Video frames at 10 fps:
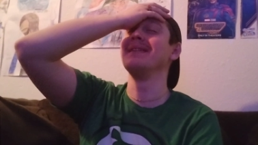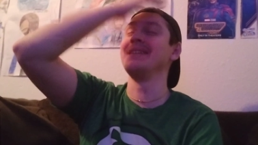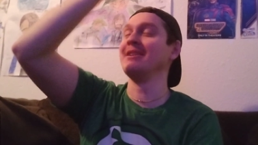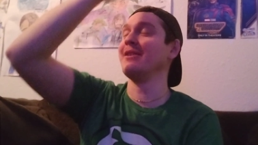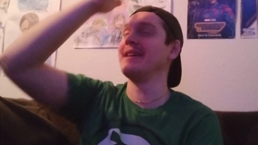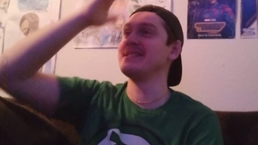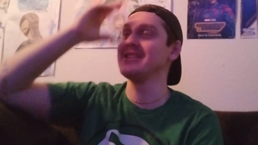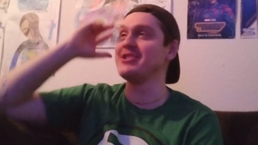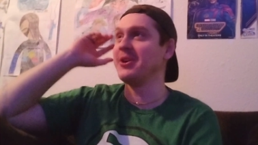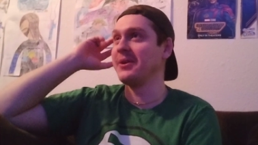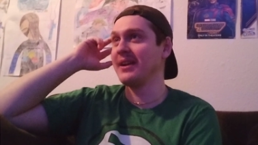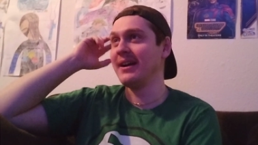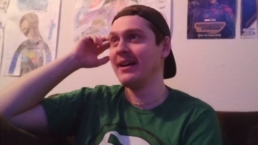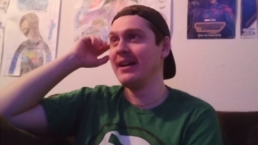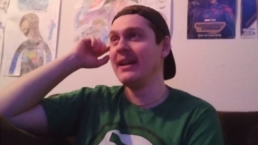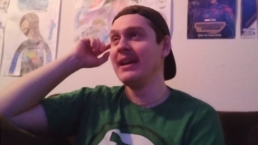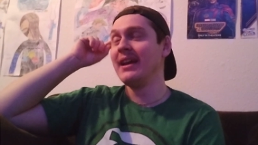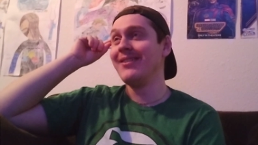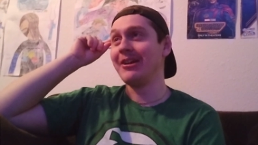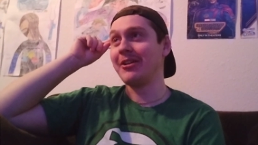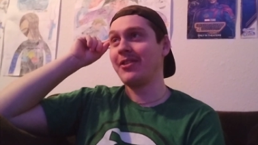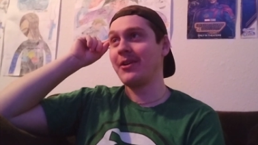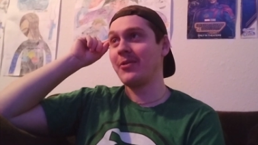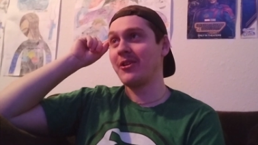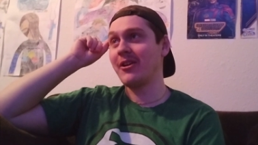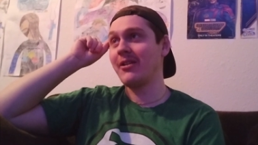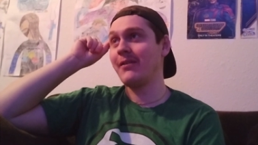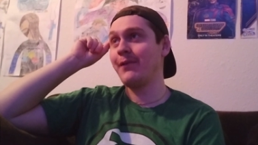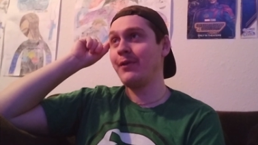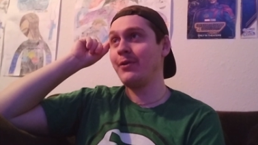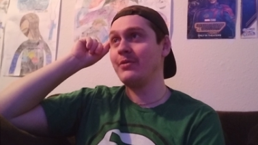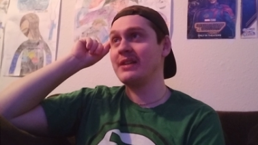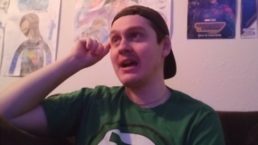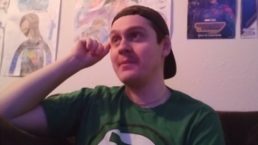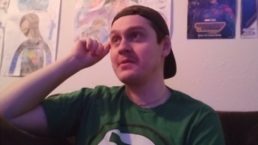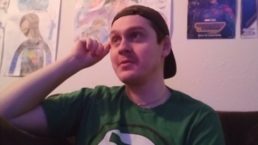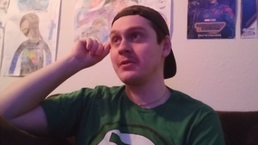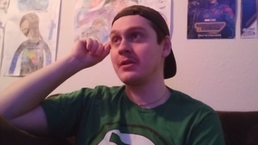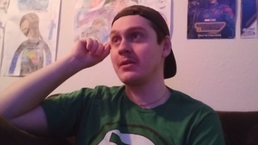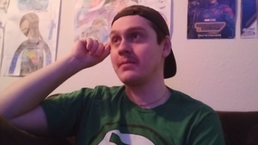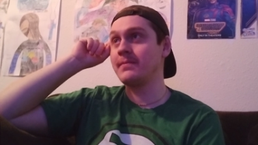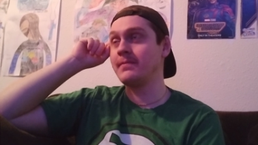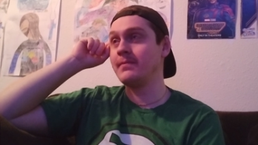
but you know that's the joke. Uh, there there were a few times where